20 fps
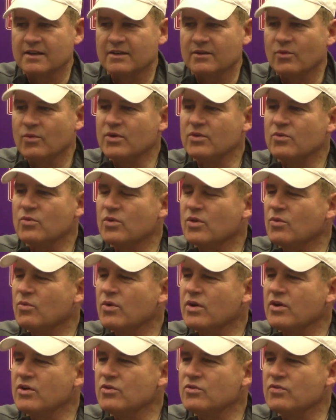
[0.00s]
Where,
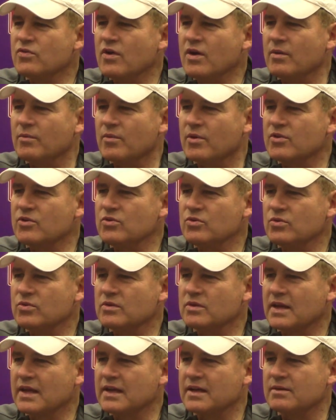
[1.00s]
where are you from? Are you
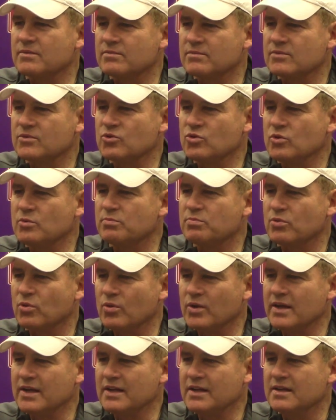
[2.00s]
like you
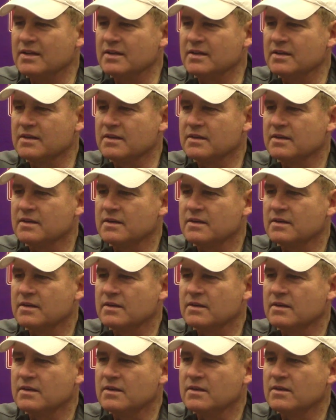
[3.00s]
employed?
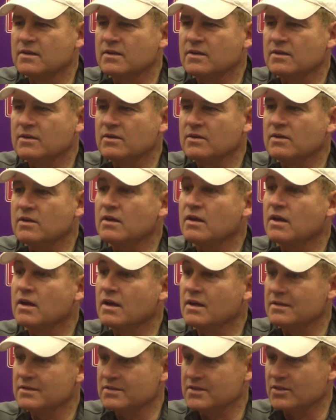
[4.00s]
Oh no, I work.
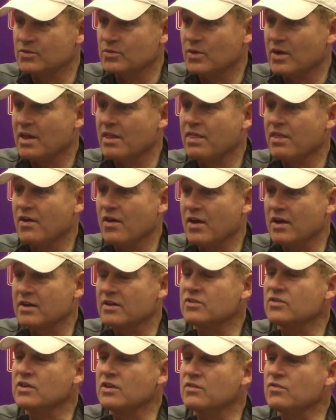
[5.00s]
This is what I thought.
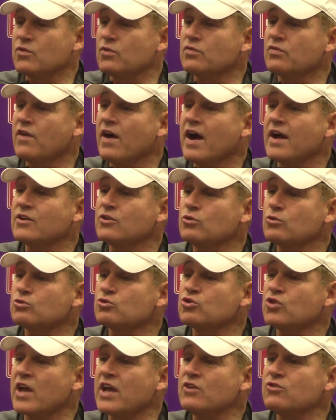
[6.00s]
See, if you find you'll
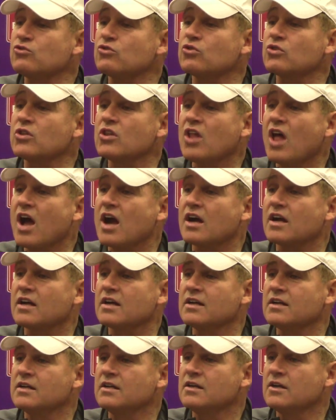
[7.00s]
change your luck
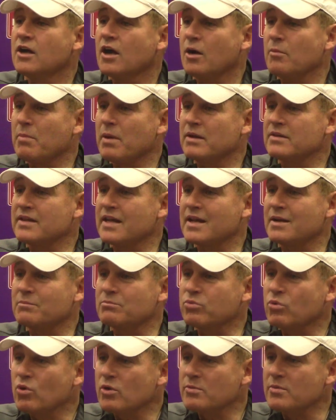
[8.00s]
about that
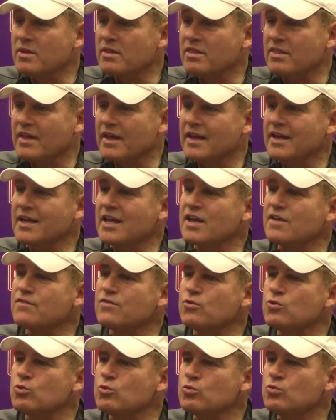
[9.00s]
employment thing
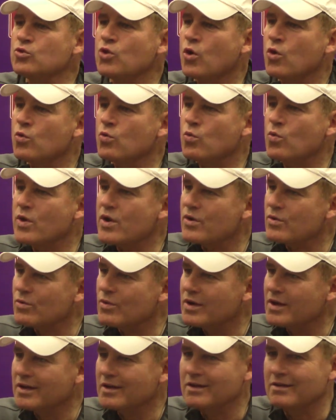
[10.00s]
if you don't wear
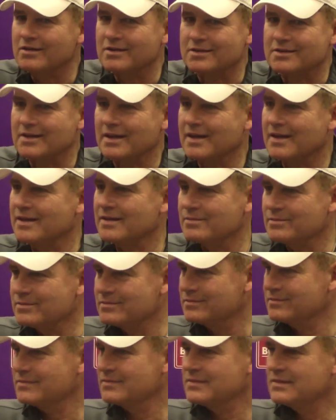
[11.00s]
red all the time.
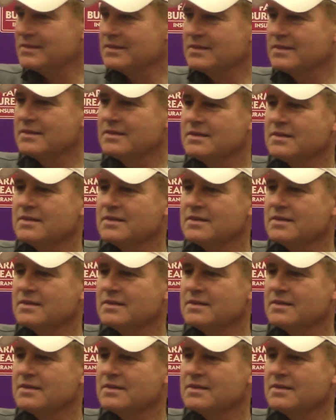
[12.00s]
It, It's